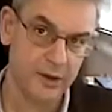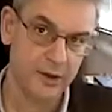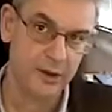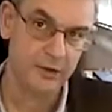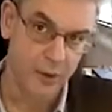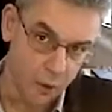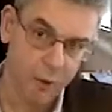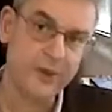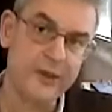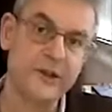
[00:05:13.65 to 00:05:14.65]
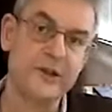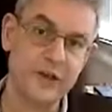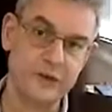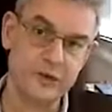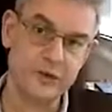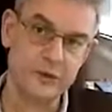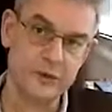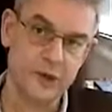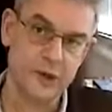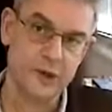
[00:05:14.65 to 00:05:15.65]
to cope with these issues,
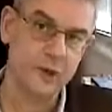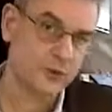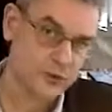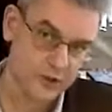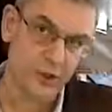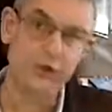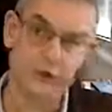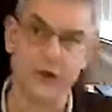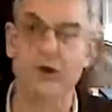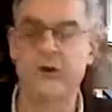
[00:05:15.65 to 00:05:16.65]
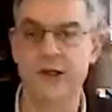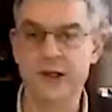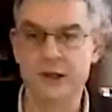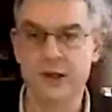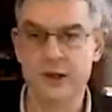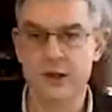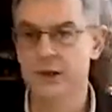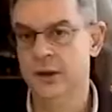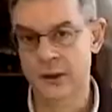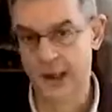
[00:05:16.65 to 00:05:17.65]
resolve the conflicts,
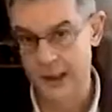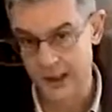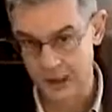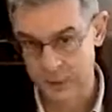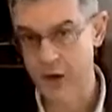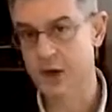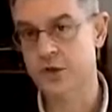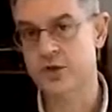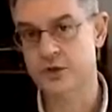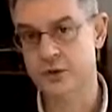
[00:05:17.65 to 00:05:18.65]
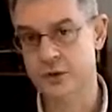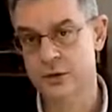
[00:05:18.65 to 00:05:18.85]
and emerge